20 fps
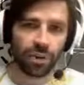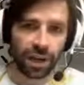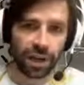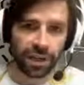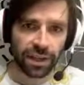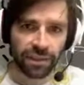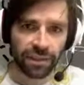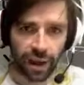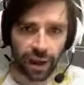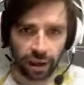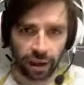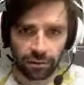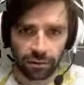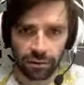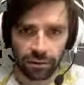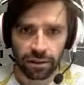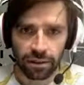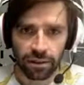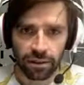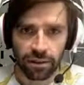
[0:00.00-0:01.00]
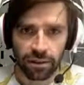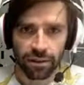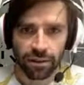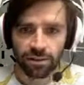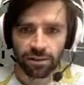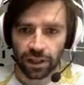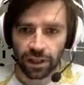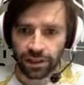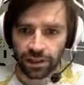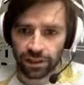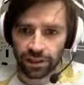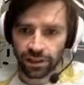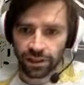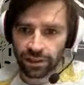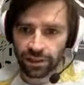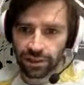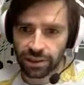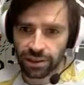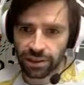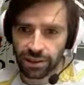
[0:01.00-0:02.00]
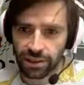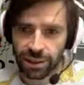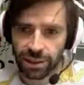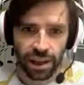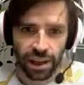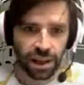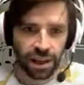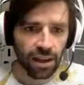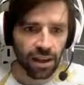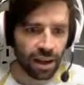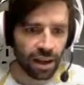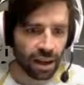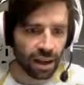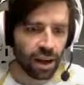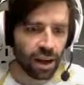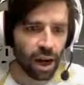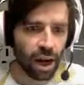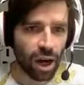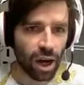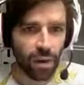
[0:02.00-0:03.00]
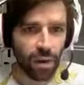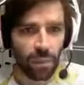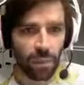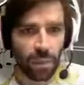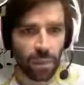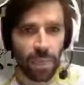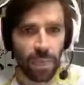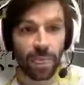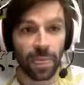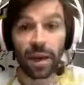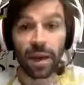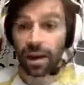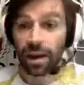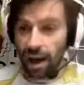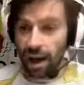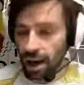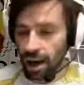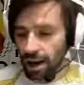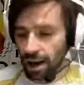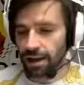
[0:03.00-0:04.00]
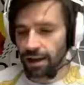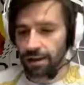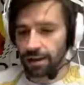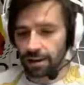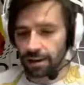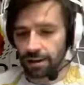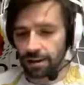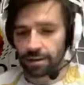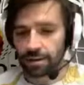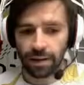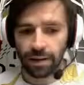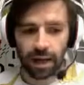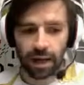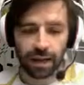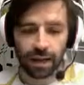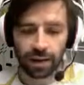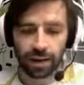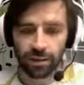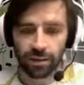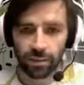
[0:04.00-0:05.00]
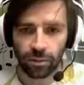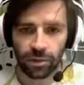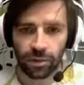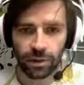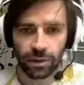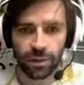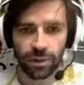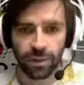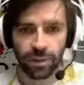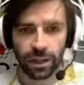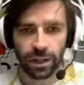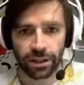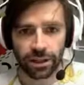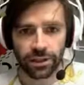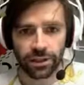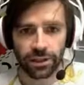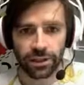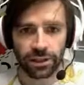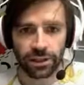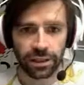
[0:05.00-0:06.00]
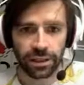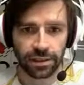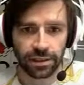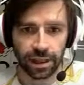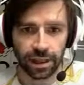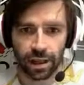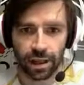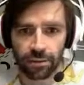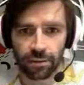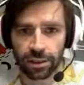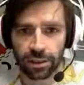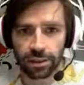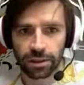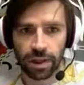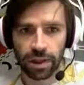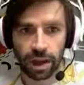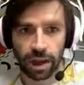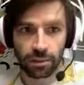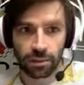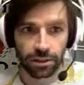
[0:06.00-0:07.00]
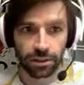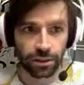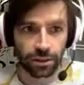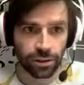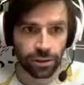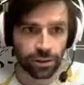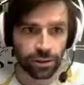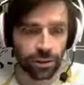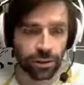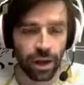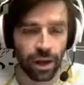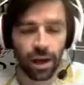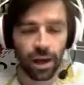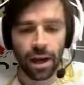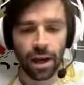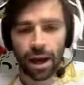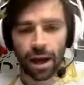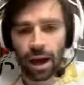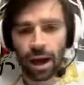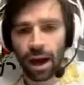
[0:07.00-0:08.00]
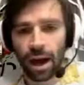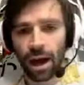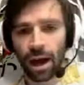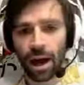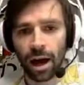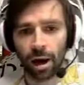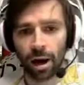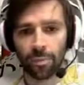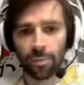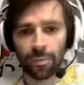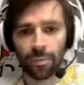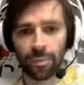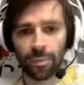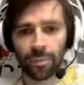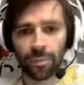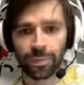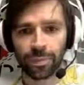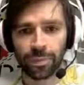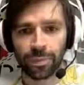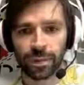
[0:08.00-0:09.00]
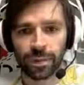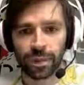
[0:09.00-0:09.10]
break down the functions that I adopted as a bench coach, the things that I would do. Um,